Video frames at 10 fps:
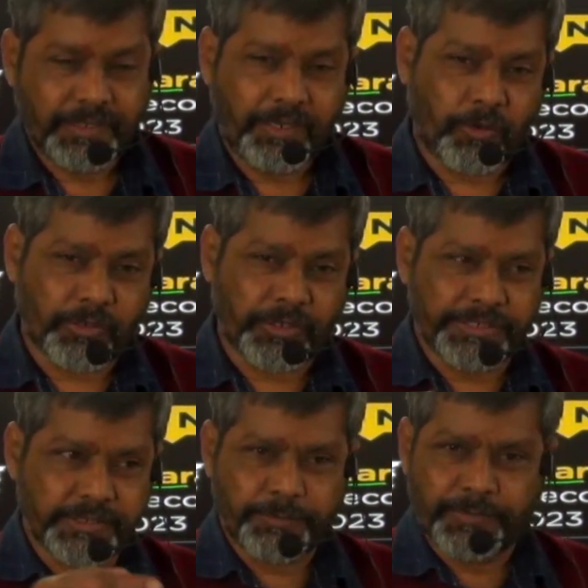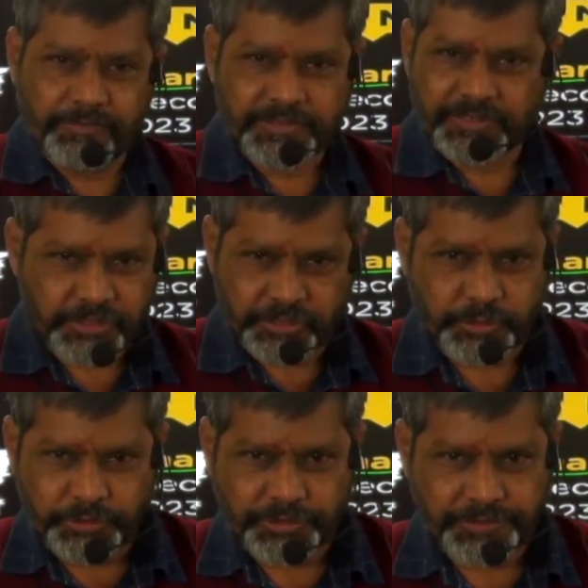already the bill was
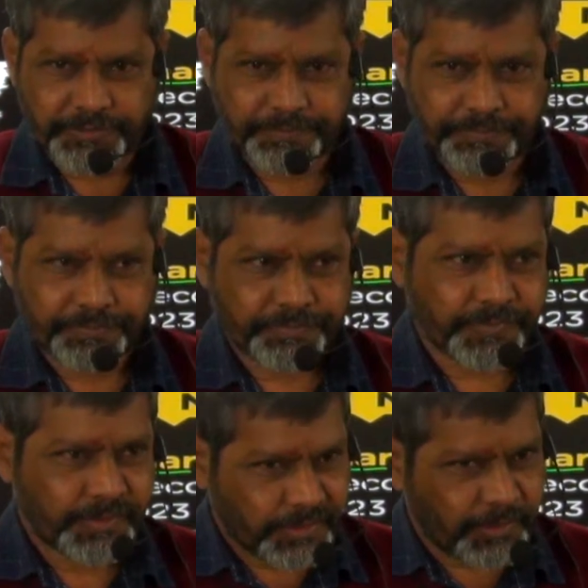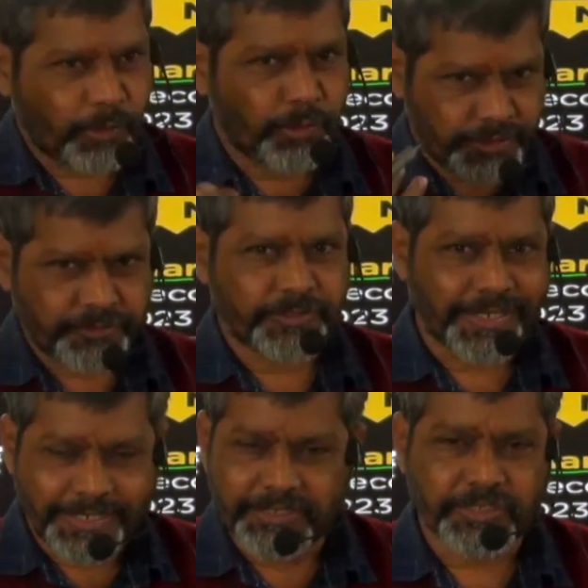introduced. Now it was
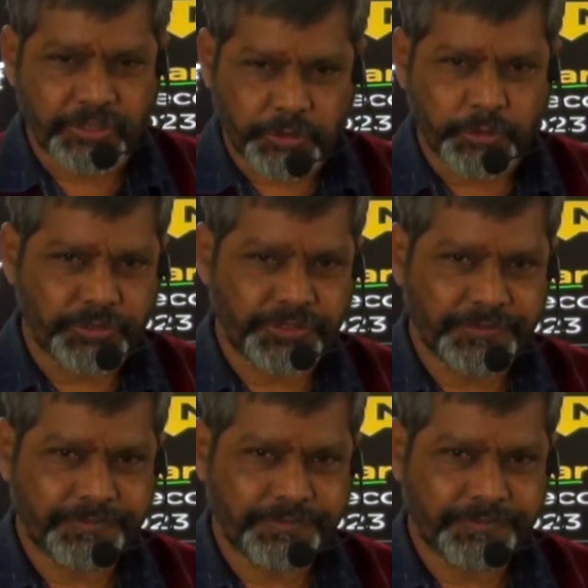reintroduced,